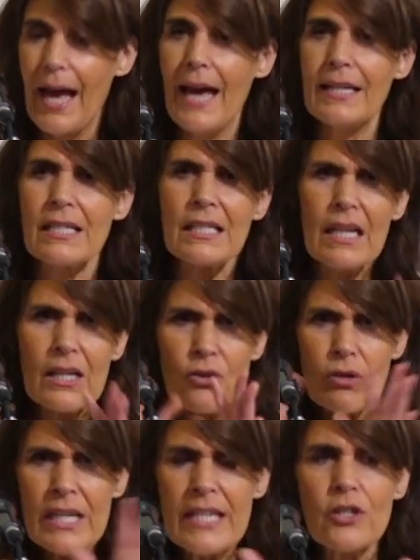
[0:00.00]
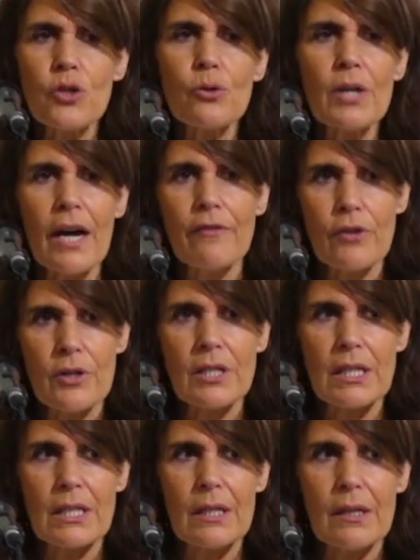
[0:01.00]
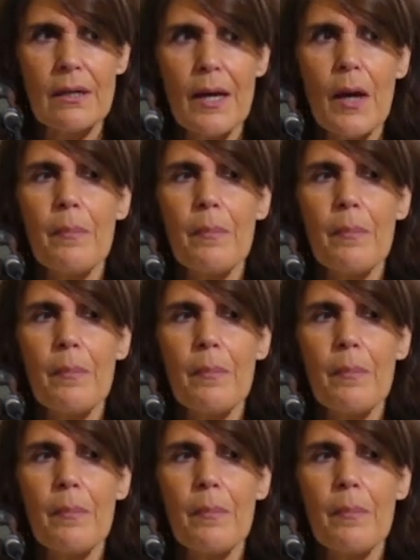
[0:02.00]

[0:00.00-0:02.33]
and it can lead to diversity.